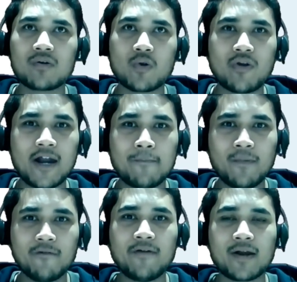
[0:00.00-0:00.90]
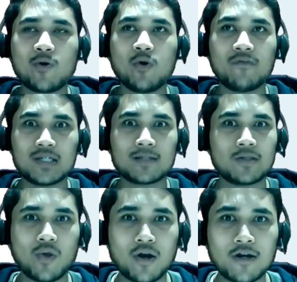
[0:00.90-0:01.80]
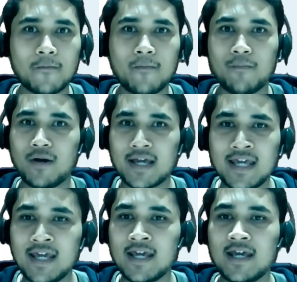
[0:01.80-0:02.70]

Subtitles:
to write perfect code which is not buggy.